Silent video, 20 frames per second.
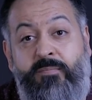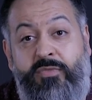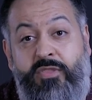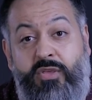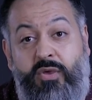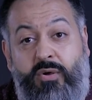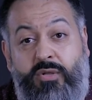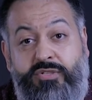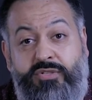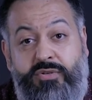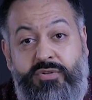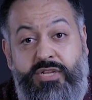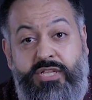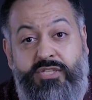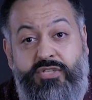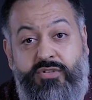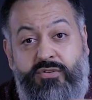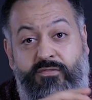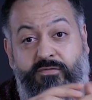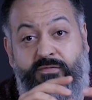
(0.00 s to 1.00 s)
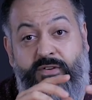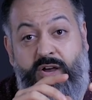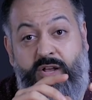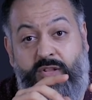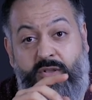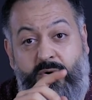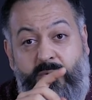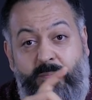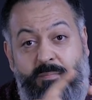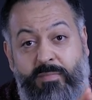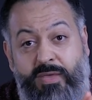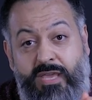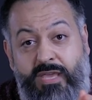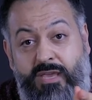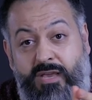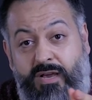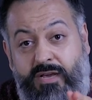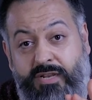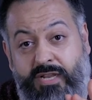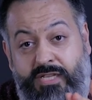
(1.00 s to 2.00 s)
You also need to follow
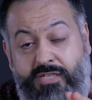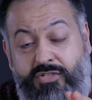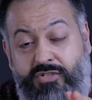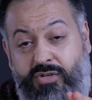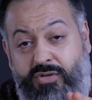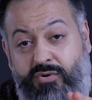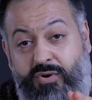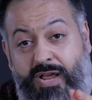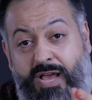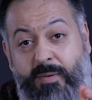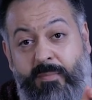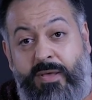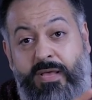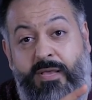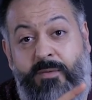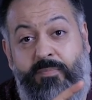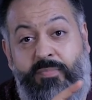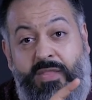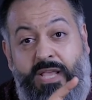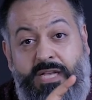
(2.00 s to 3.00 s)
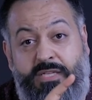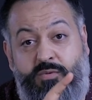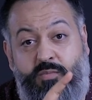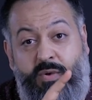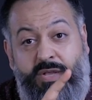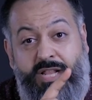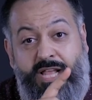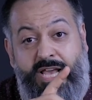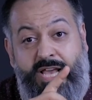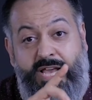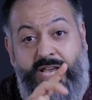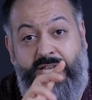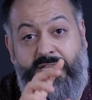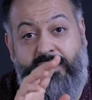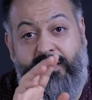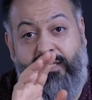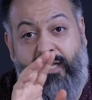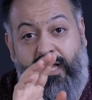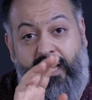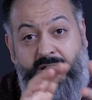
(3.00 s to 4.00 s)
me on Instagram as well
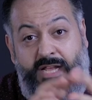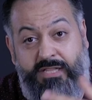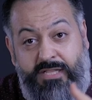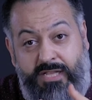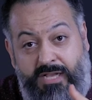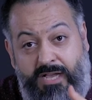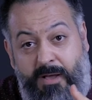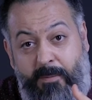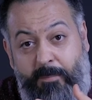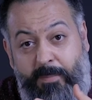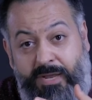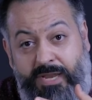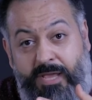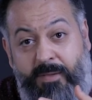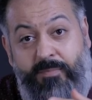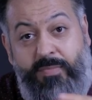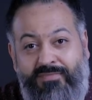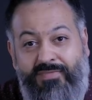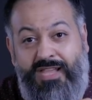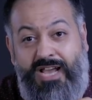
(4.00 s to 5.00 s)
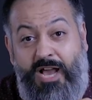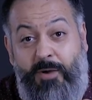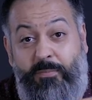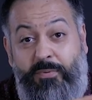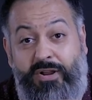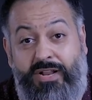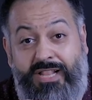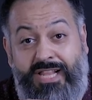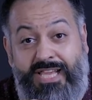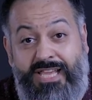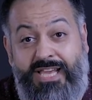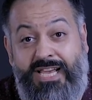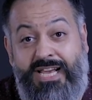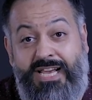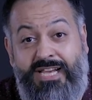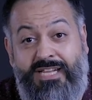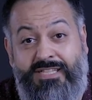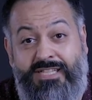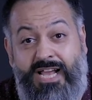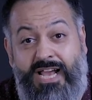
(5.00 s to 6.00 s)
as uh, the company. I'll put a link
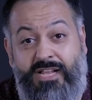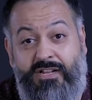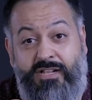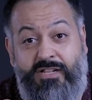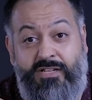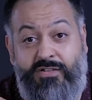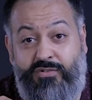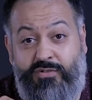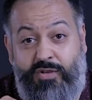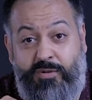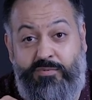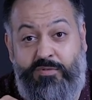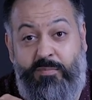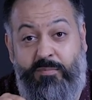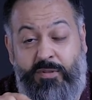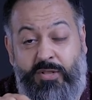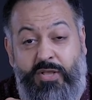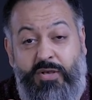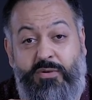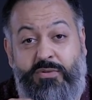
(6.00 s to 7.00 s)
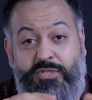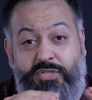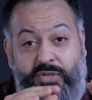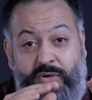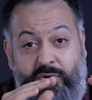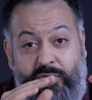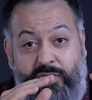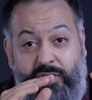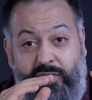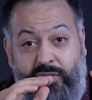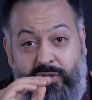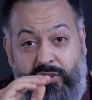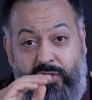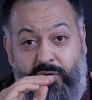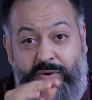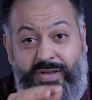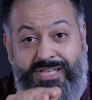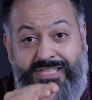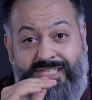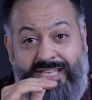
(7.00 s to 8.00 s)
down in the description below so you
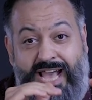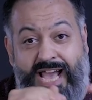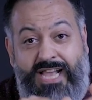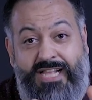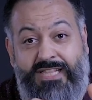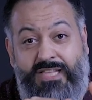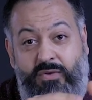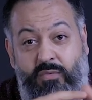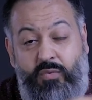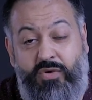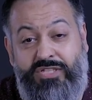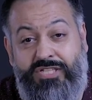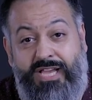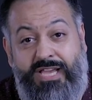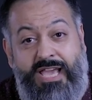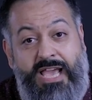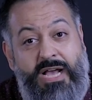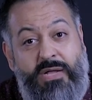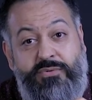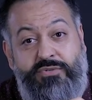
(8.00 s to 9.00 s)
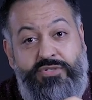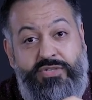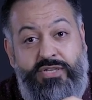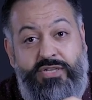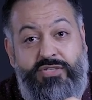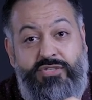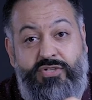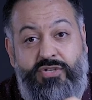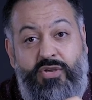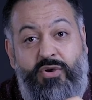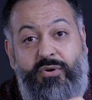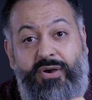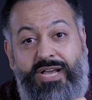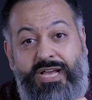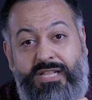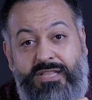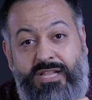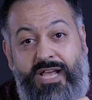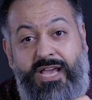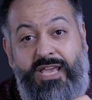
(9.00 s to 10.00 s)
know exactly which accounts you need to go
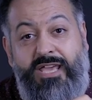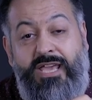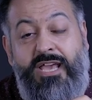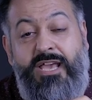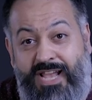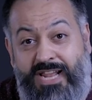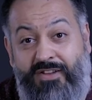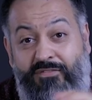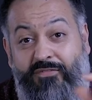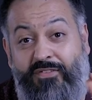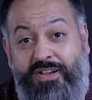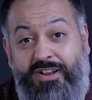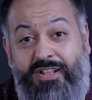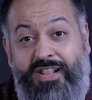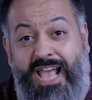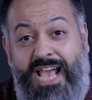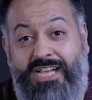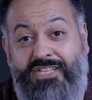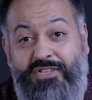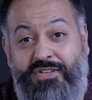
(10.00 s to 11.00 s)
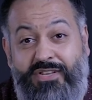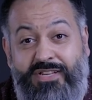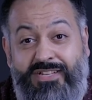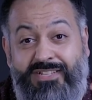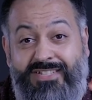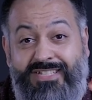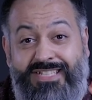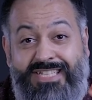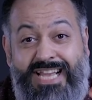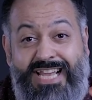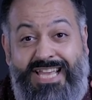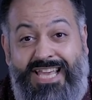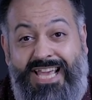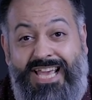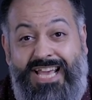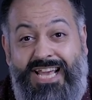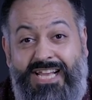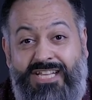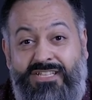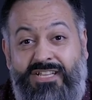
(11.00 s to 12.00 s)
ahead like. And the final action you need to take
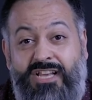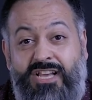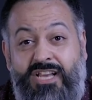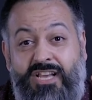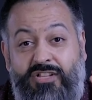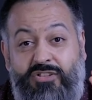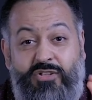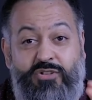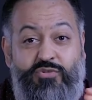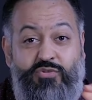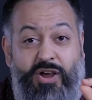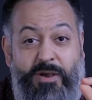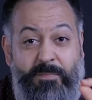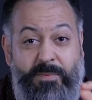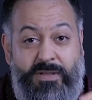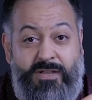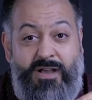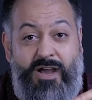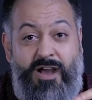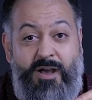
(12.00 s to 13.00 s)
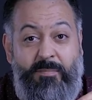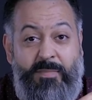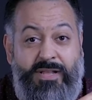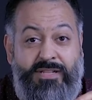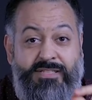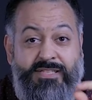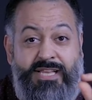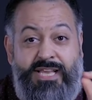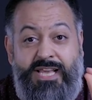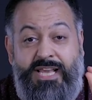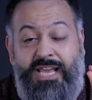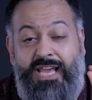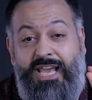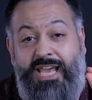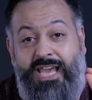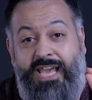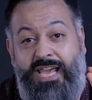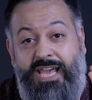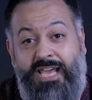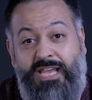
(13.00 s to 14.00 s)
is to drop a comment
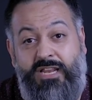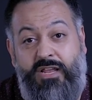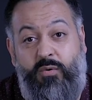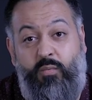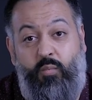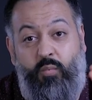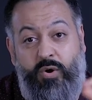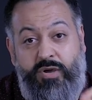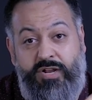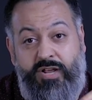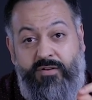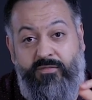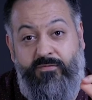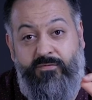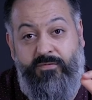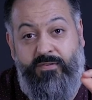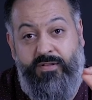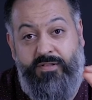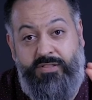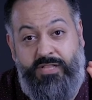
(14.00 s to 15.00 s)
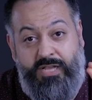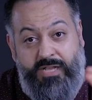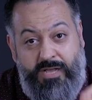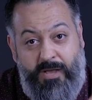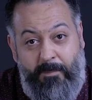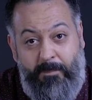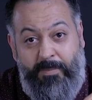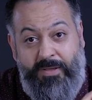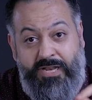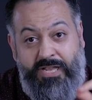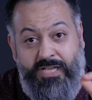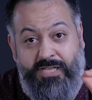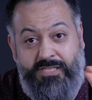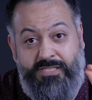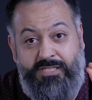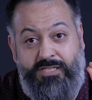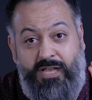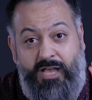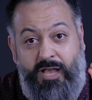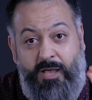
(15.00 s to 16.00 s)
in one of the
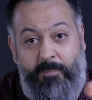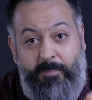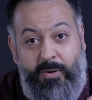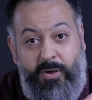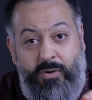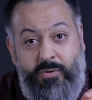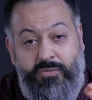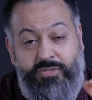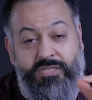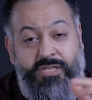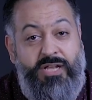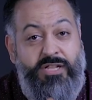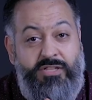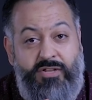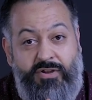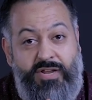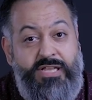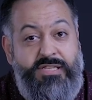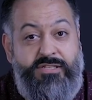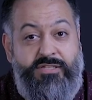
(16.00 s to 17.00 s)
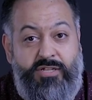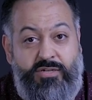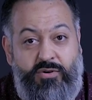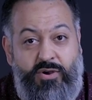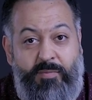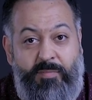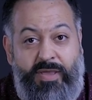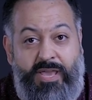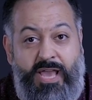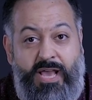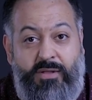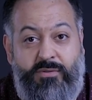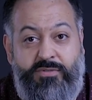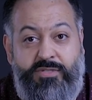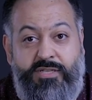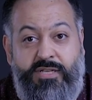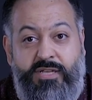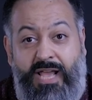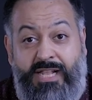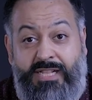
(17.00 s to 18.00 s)
company's uh, post on their Instagram
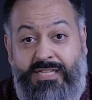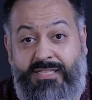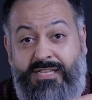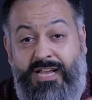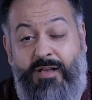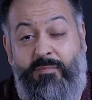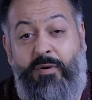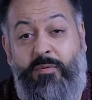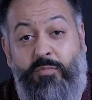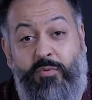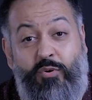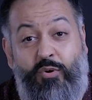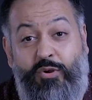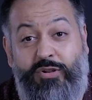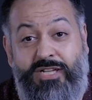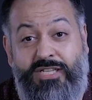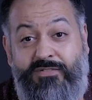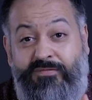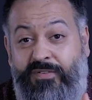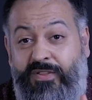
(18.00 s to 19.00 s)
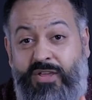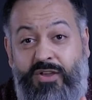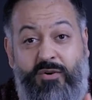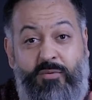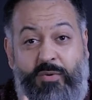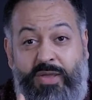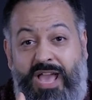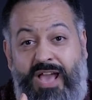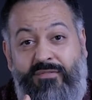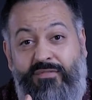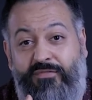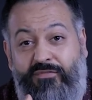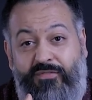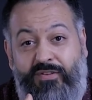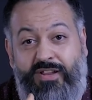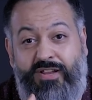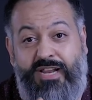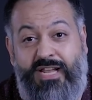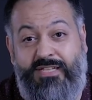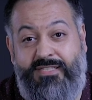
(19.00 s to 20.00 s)
accounts. At the time I'm recording this video, we haven't
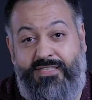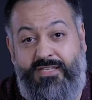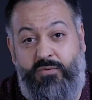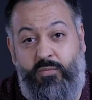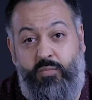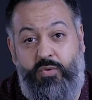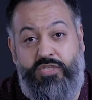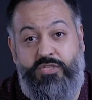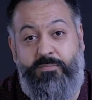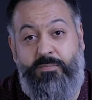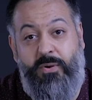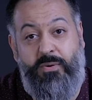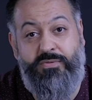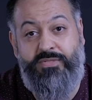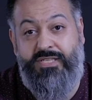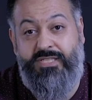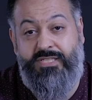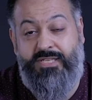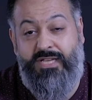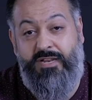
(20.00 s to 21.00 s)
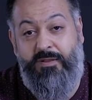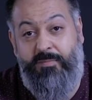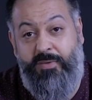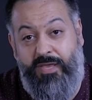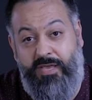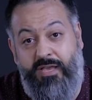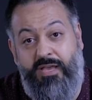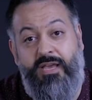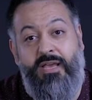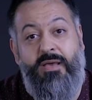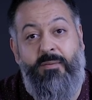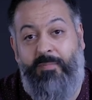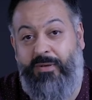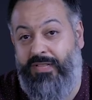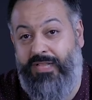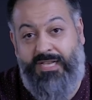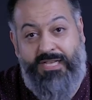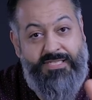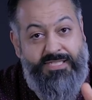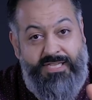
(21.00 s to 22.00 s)
figured out see which post it's gonna be, but
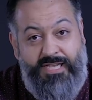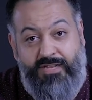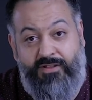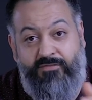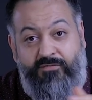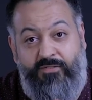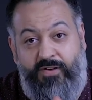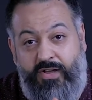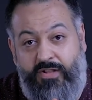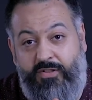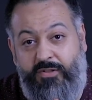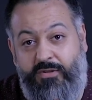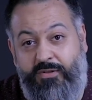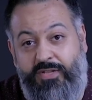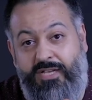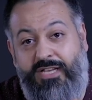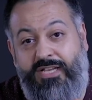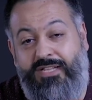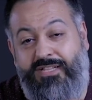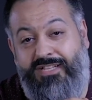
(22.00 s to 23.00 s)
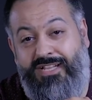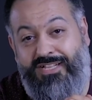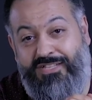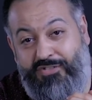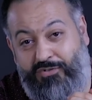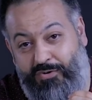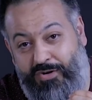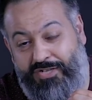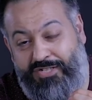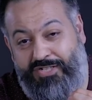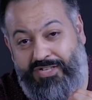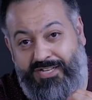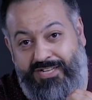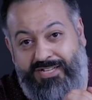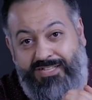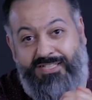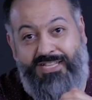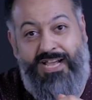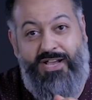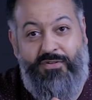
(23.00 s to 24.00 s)
like I said, follow the
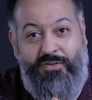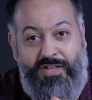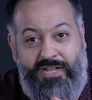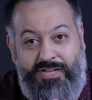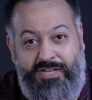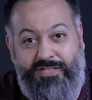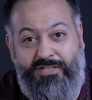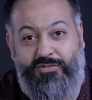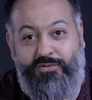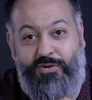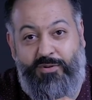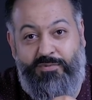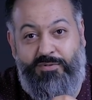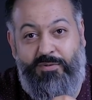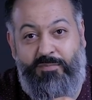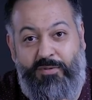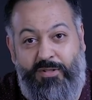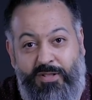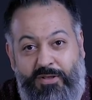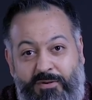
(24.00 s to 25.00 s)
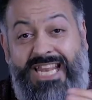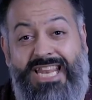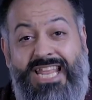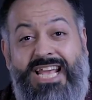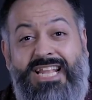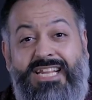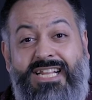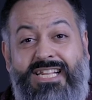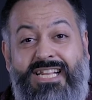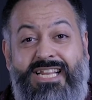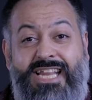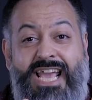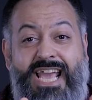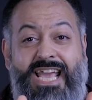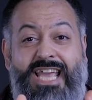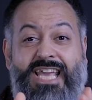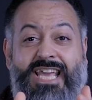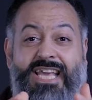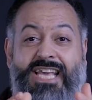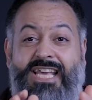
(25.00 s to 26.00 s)
instruction down in the description below. At the end of the
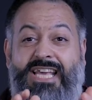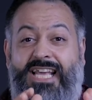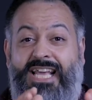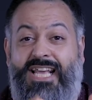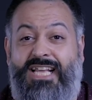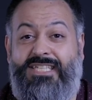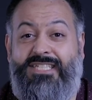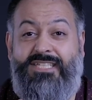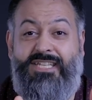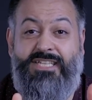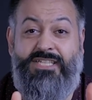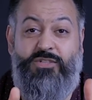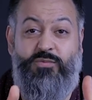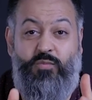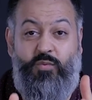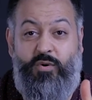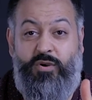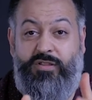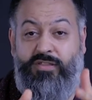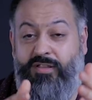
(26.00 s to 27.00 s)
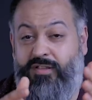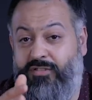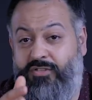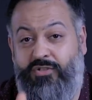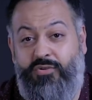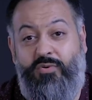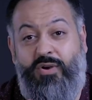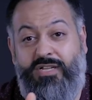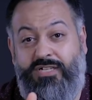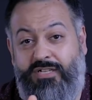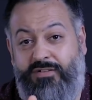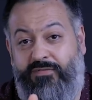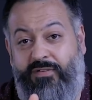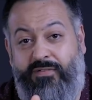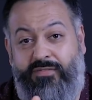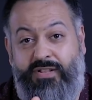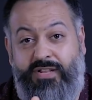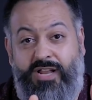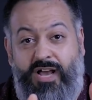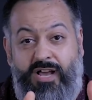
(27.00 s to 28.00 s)
day, is this worth two hundred
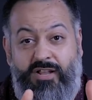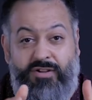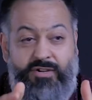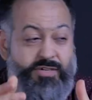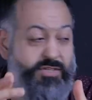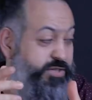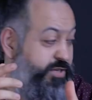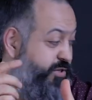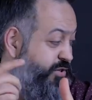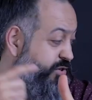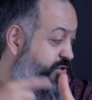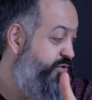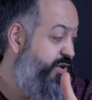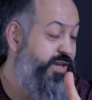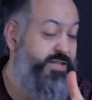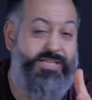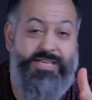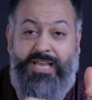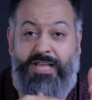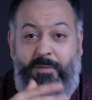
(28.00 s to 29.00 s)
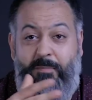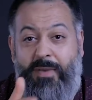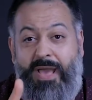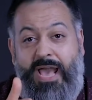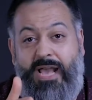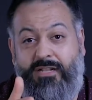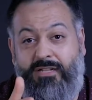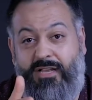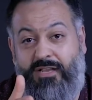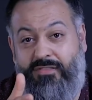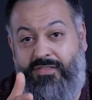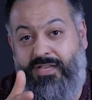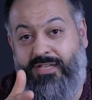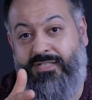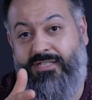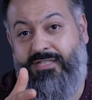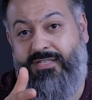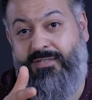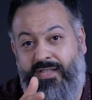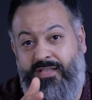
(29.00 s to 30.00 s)
fifty dollars to try to get a bag like
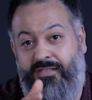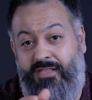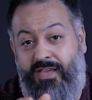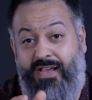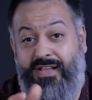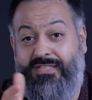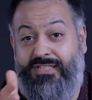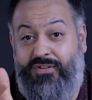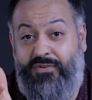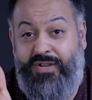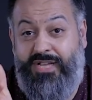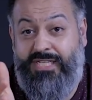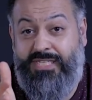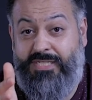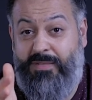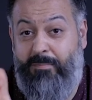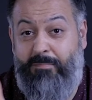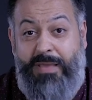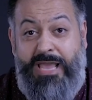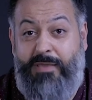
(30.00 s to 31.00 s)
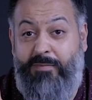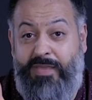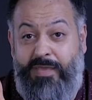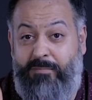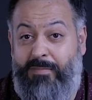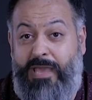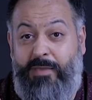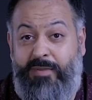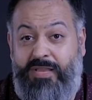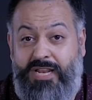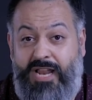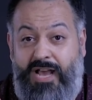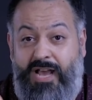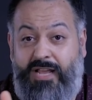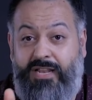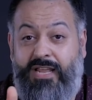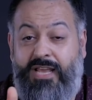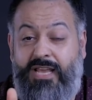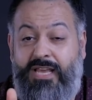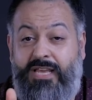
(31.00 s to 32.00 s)
this? The answer is maybe, maybe
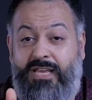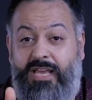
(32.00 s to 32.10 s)
not.